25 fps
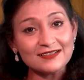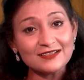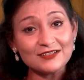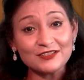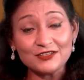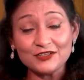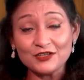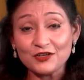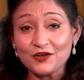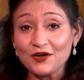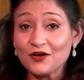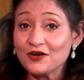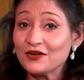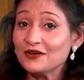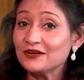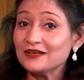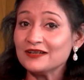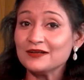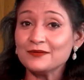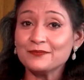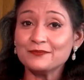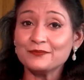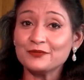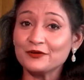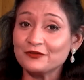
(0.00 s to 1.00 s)
Your
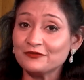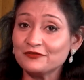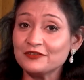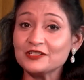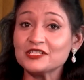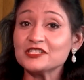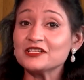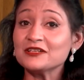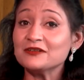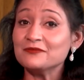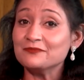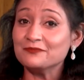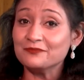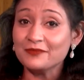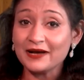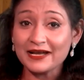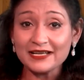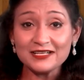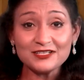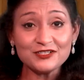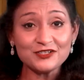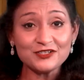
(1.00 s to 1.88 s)
profession might